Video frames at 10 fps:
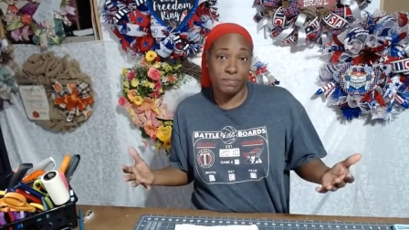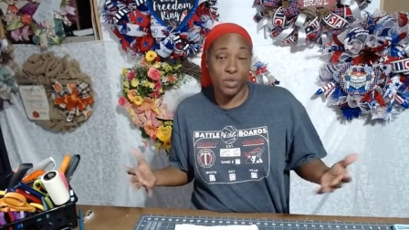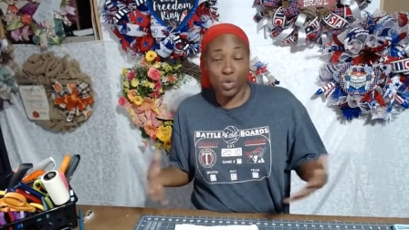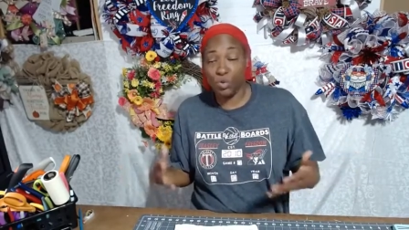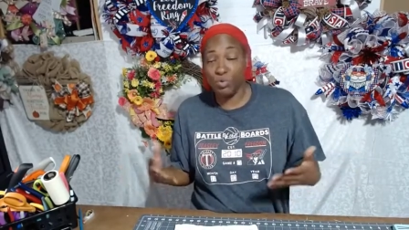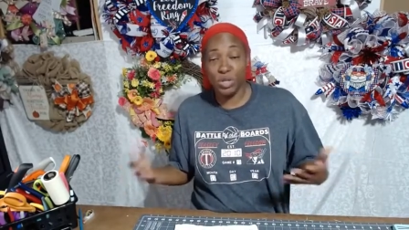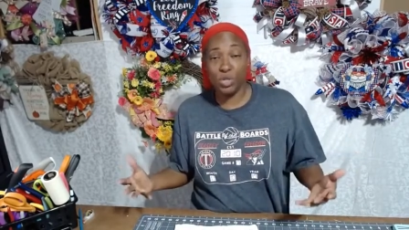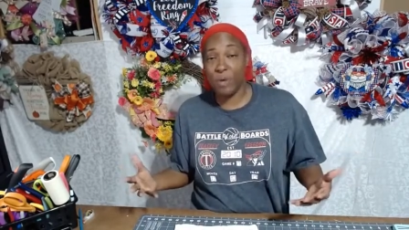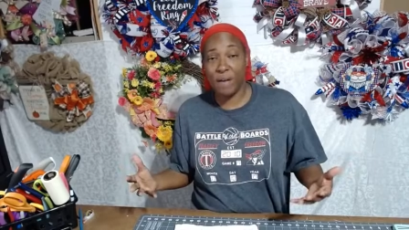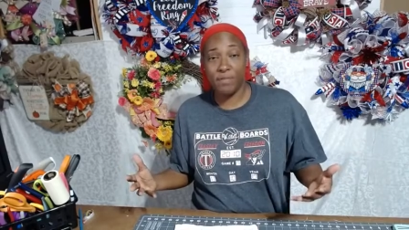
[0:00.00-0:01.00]
You really
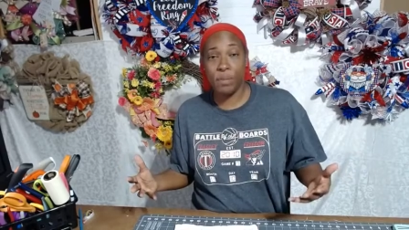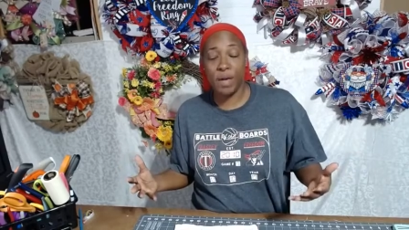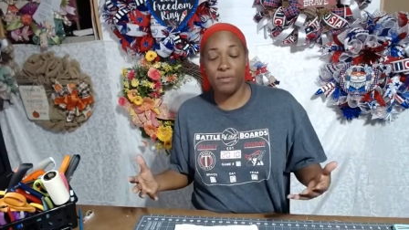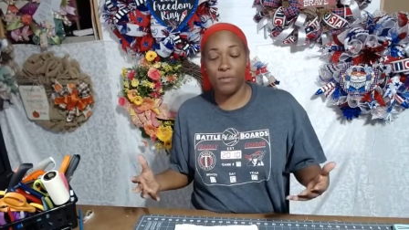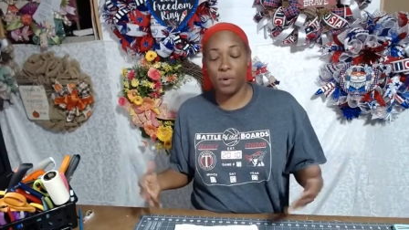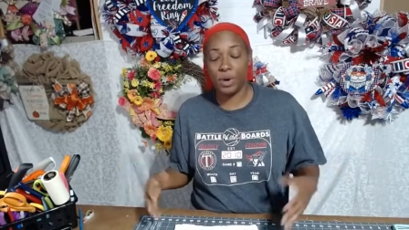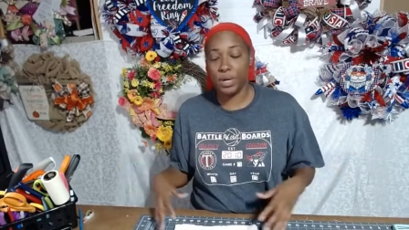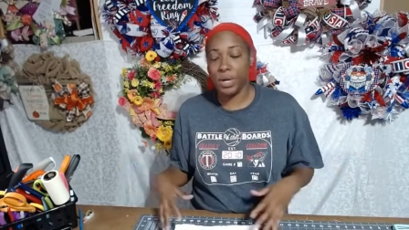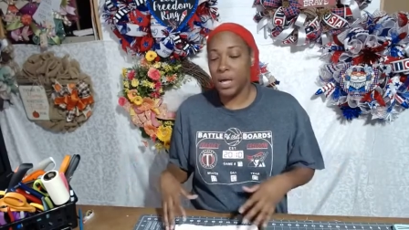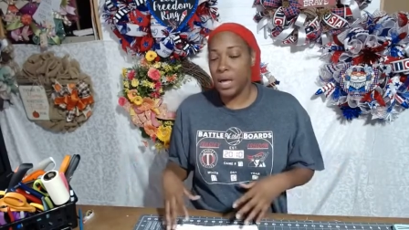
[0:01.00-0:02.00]
do have to pay for it.
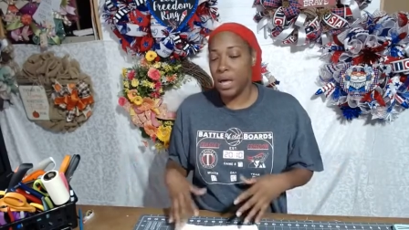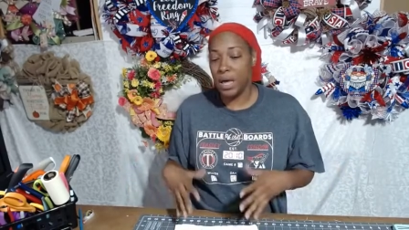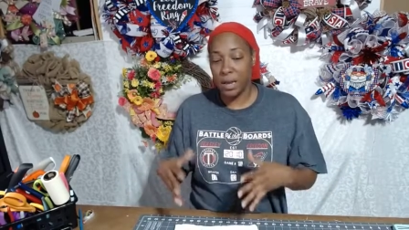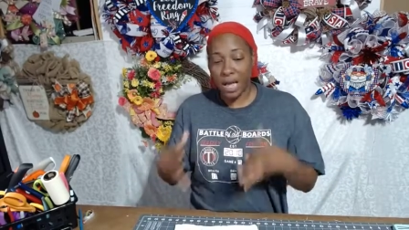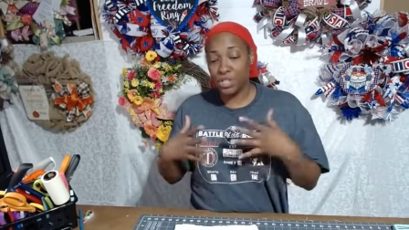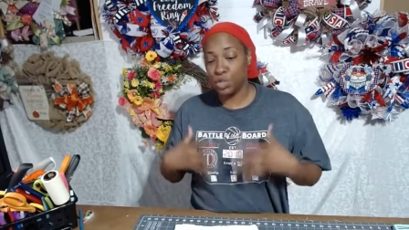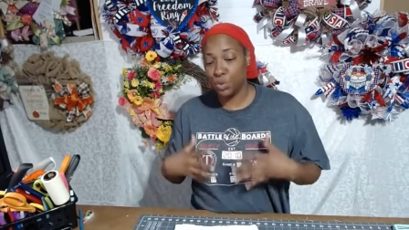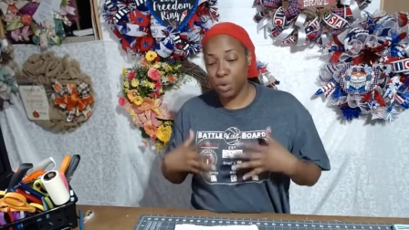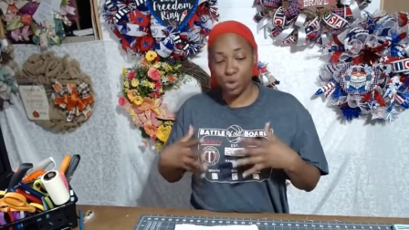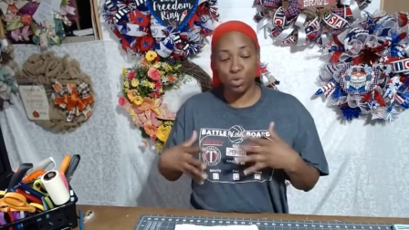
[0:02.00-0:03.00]
And I just
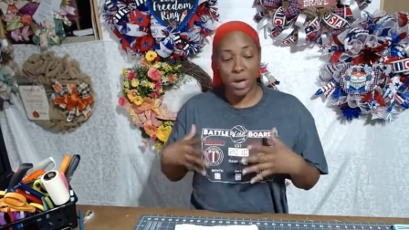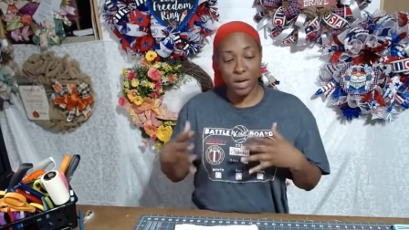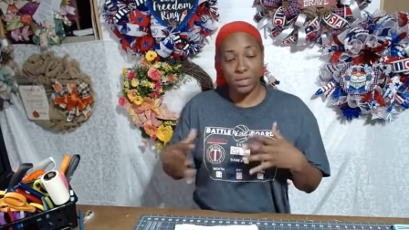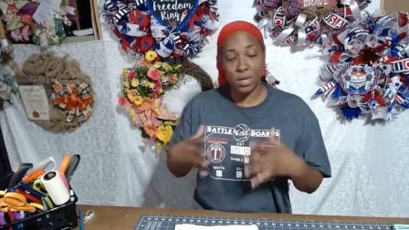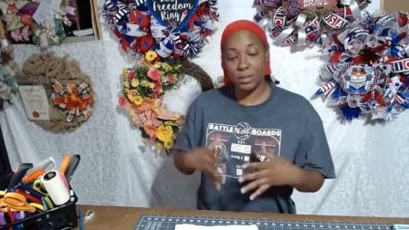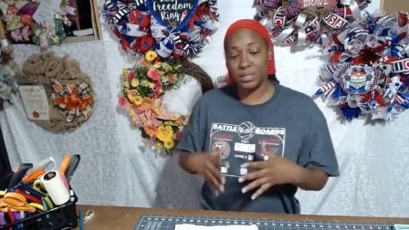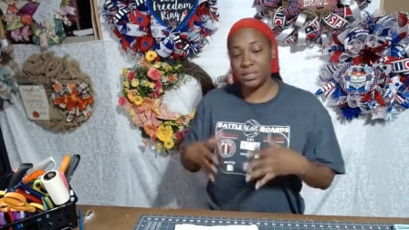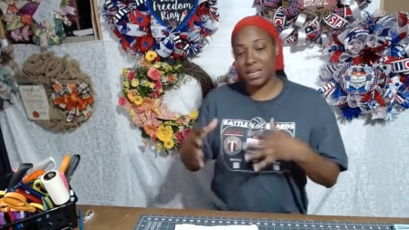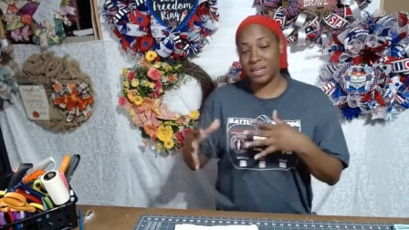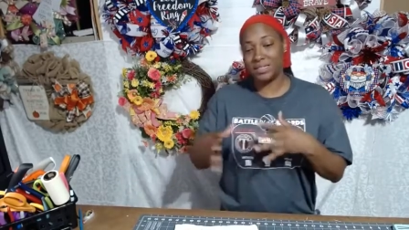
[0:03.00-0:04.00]
wanted you guys to
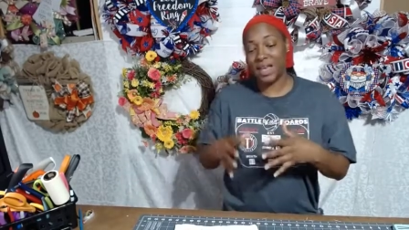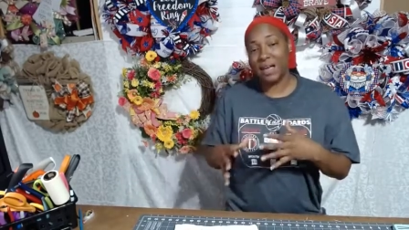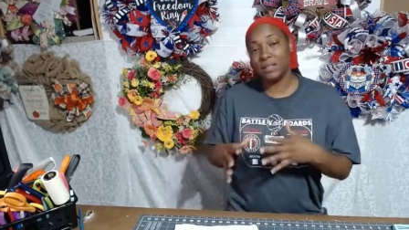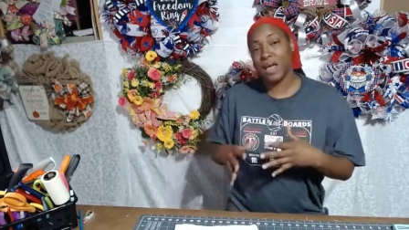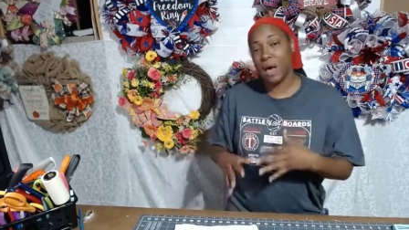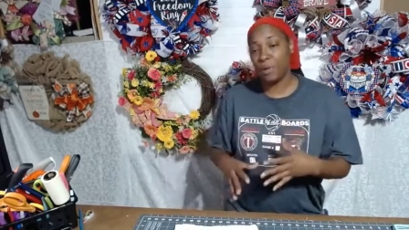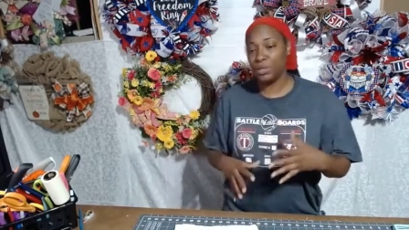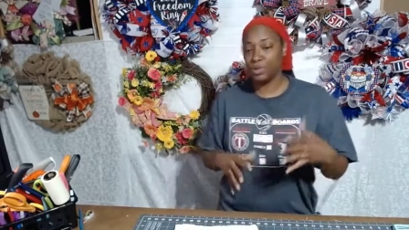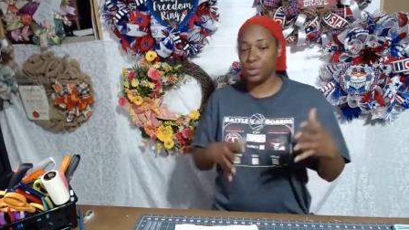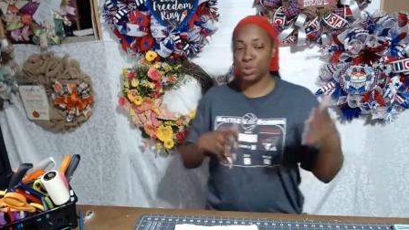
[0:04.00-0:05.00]
understand exactly how I
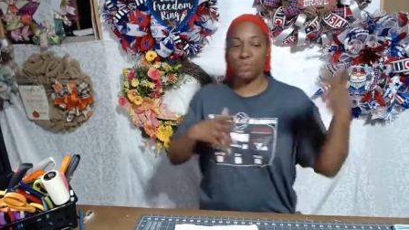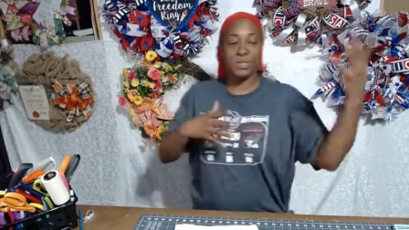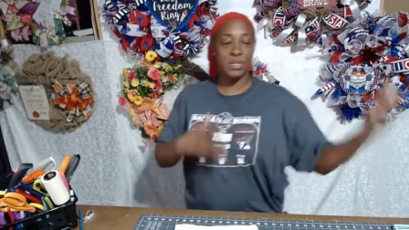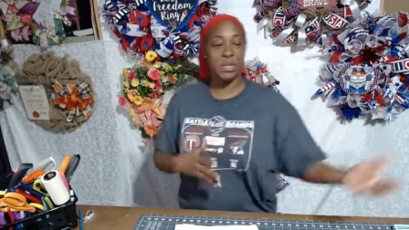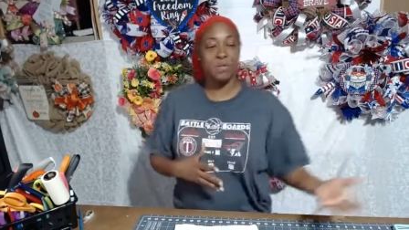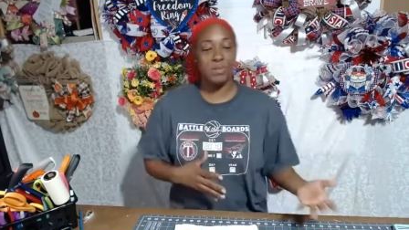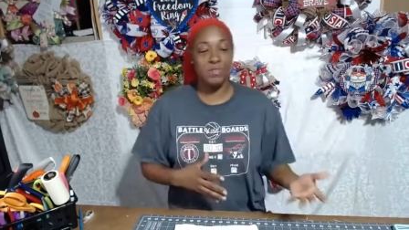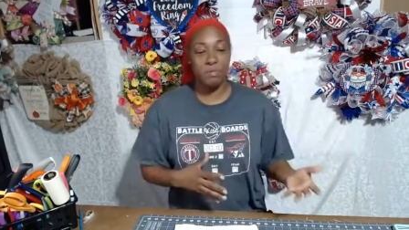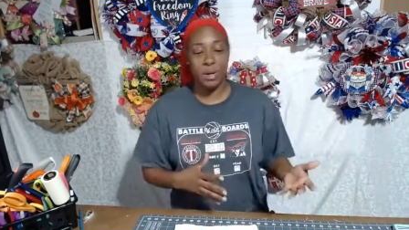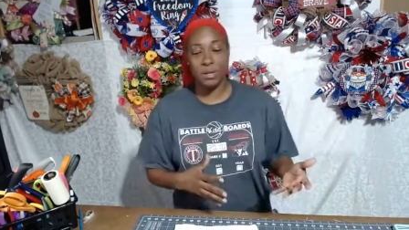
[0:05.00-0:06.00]
do it. So if there's any
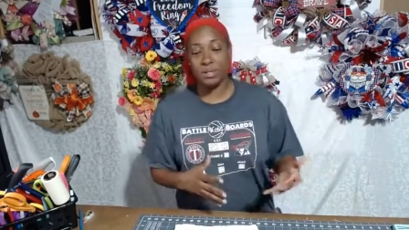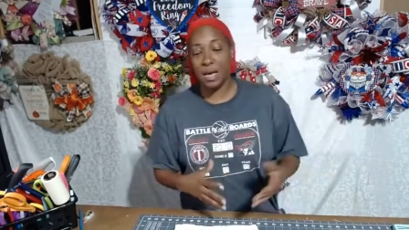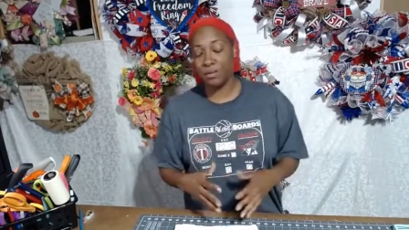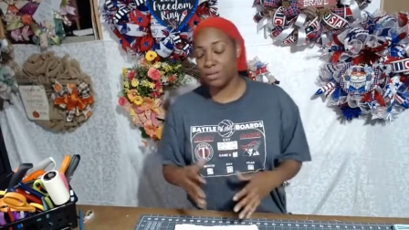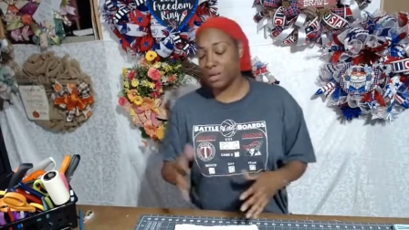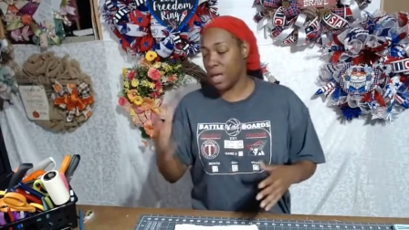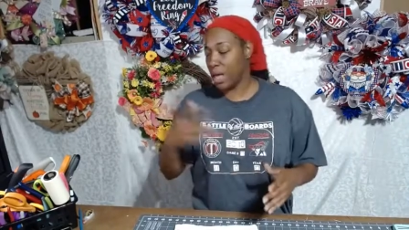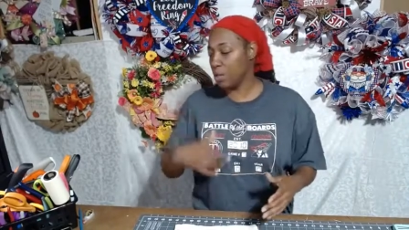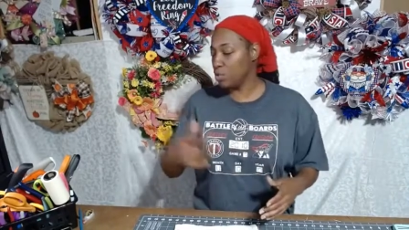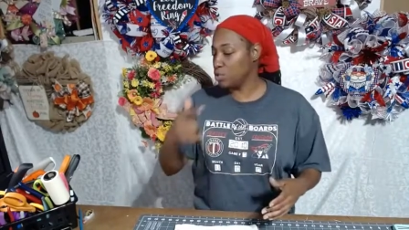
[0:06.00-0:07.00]
wreath makers out there,
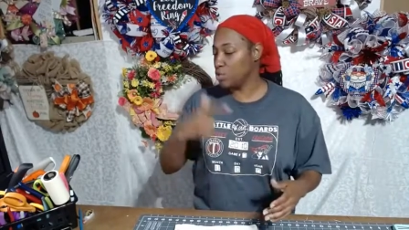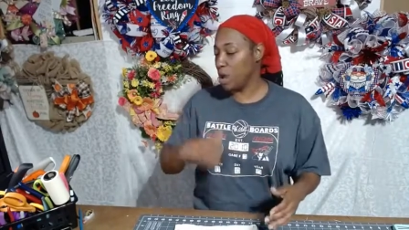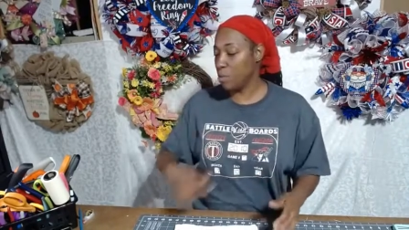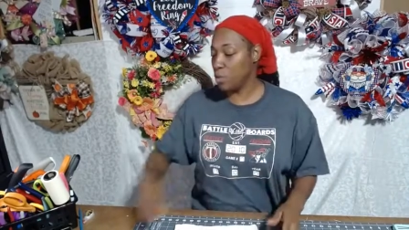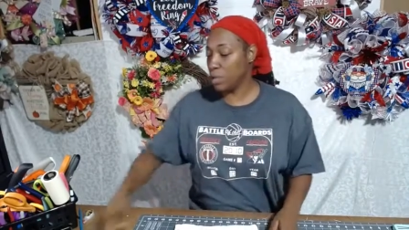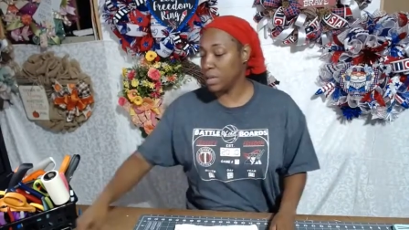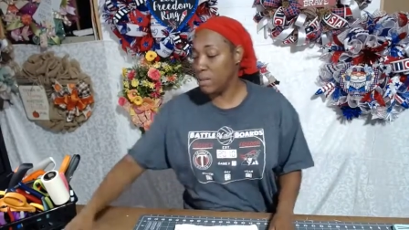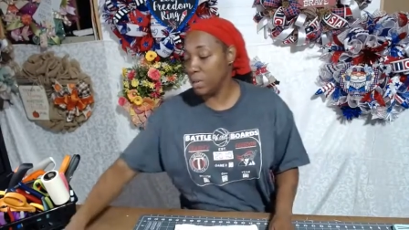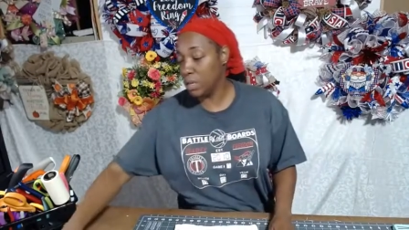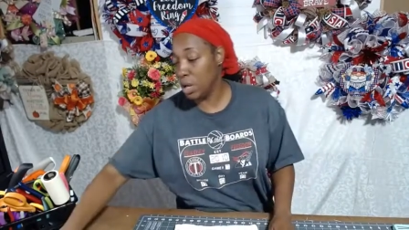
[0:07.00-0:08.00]
hey, when you come on,
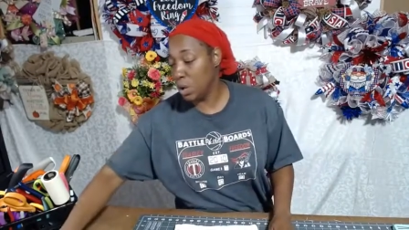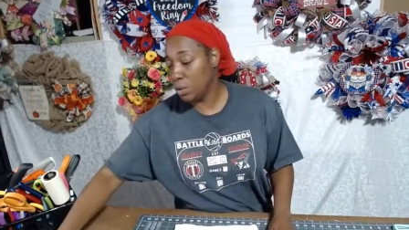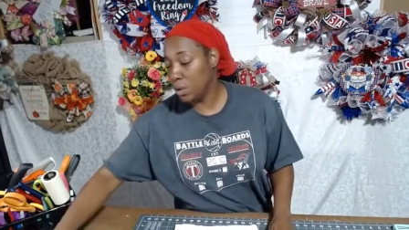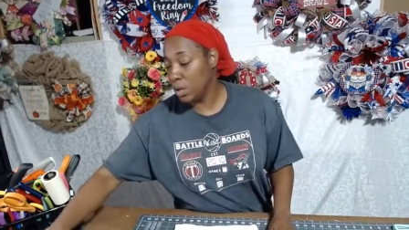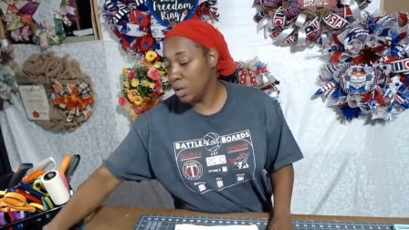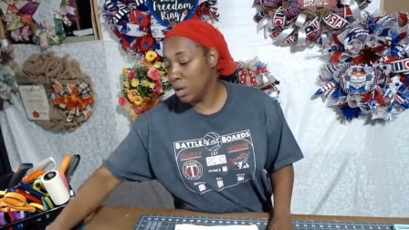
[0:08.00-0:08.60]
let me know.